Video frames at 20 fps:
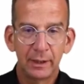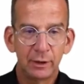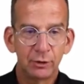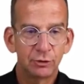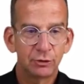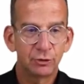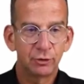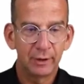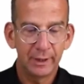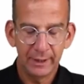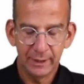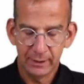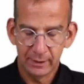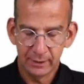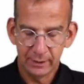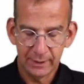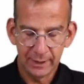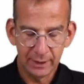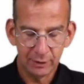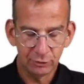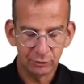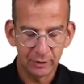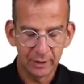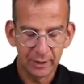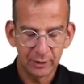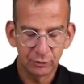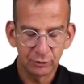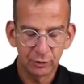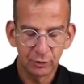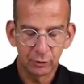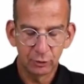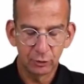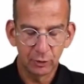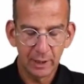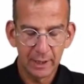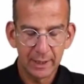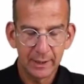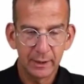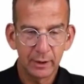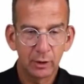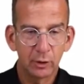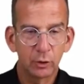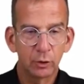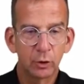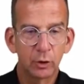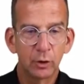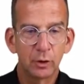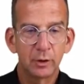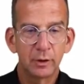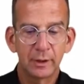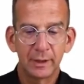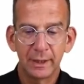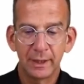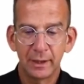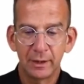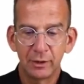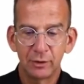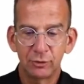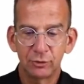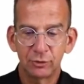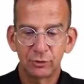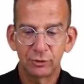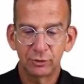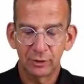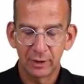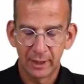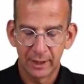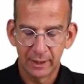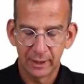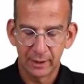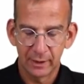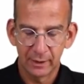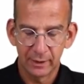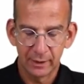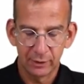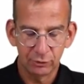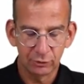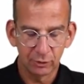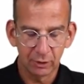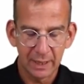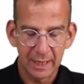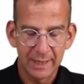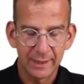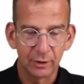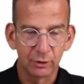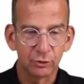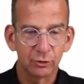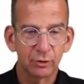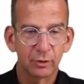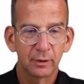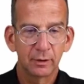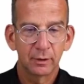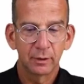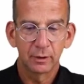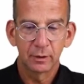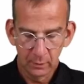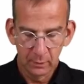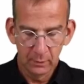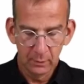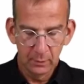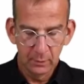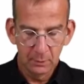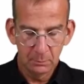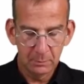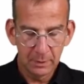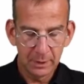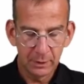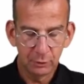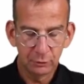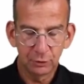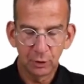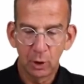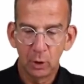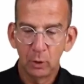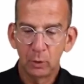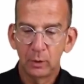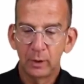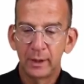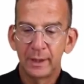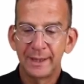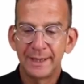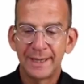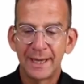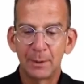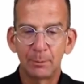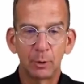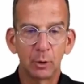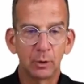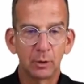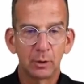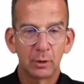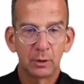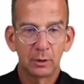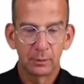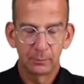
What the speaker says: is 3 dry run is client -o YAML.